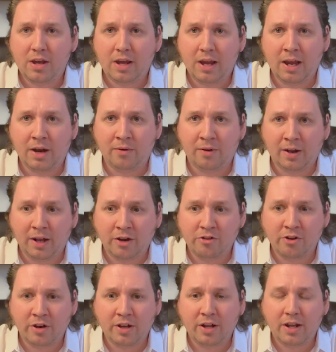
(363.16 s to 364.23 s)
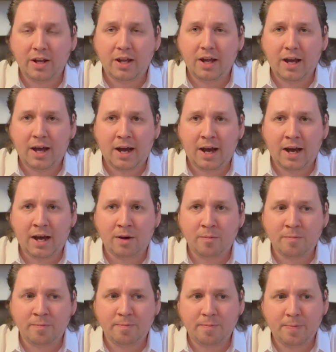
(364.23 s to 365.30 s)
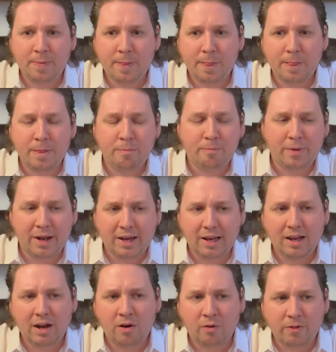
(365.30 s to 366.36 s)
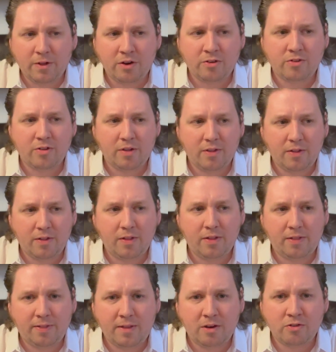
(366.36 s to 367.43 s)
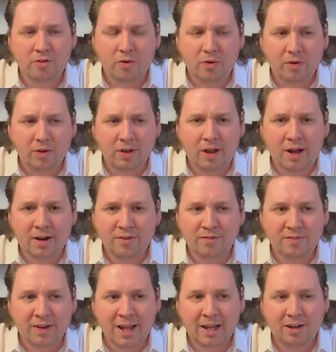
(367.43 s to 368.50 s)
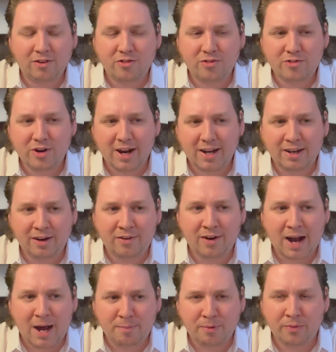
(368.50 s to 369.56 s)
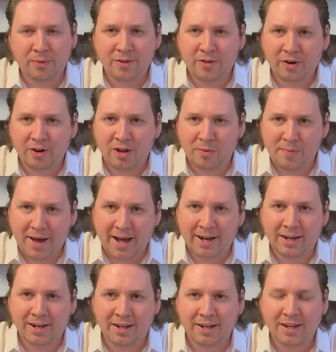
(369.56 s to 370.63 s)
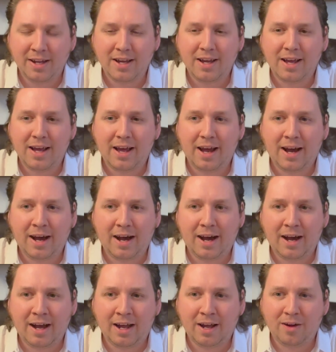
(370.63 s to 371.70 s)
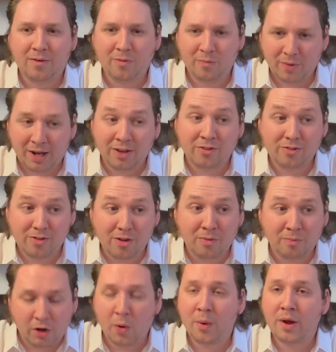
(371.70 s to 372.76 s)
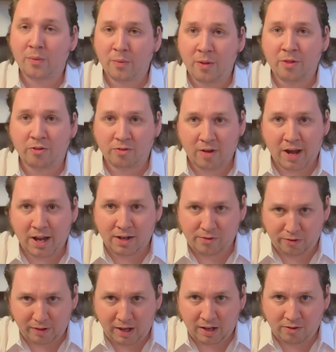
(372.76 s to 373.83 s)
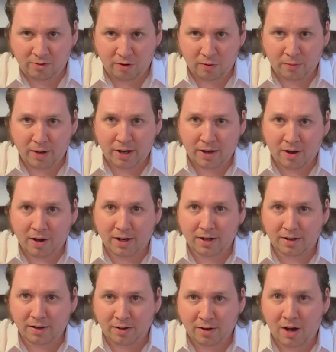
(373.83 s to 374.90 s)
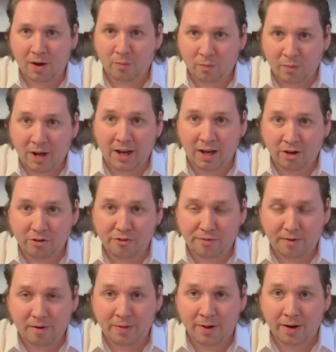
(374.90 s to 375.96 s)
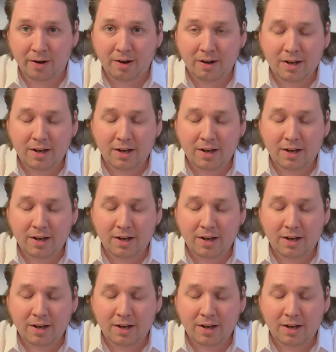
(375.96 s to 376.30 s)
in religion. But, there's a whole lot of, like, trying to grapple with your humanity while still going where the science leads you and not 1 inch further.